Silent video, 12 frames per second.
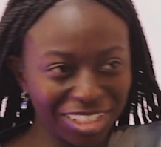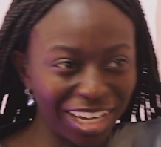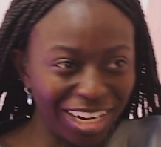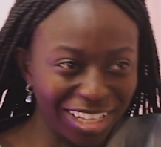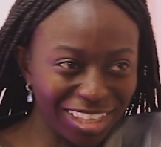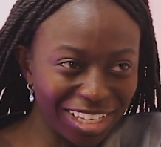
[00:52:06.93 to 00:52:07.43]

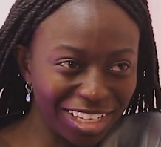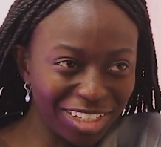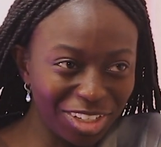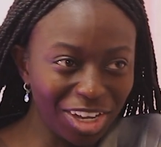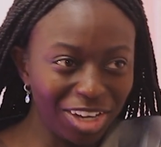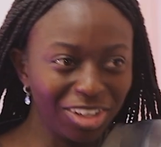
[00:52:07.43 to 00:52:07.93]
Kind of thing, you
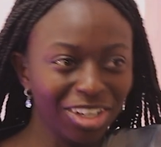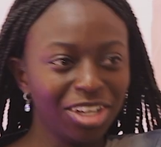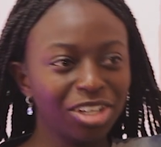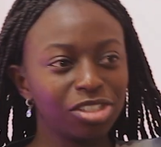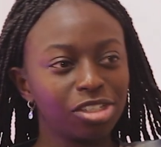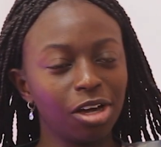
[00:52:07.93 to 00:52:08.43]
know? Yeah.
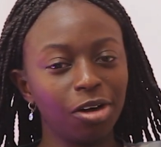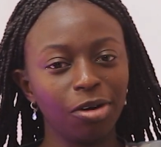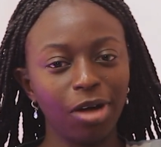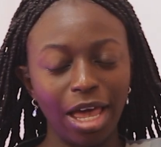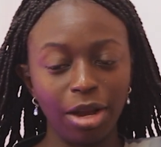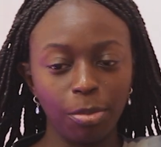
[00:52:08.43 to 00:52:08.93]
So
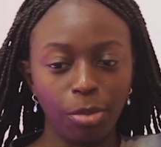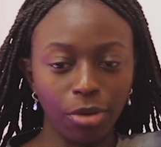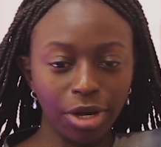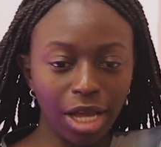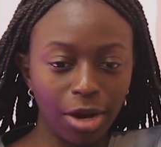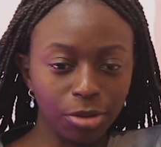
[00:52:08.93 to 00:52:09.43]
at a
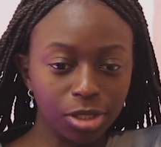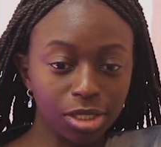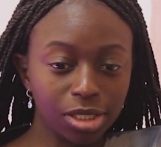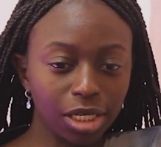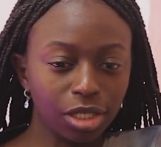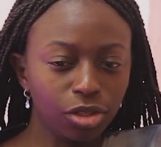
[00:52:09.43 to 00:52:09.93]
point, I was just
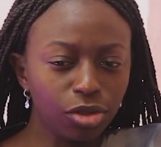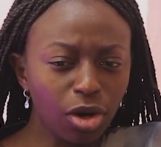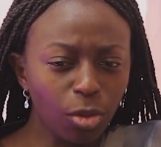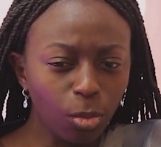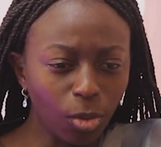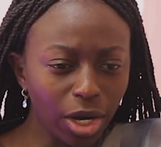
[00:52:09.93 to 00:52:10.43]
like, you know
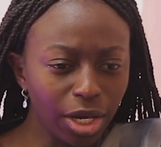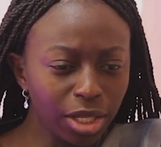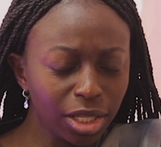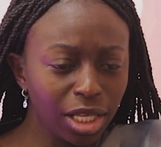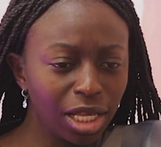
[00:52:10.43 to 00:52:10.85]
what?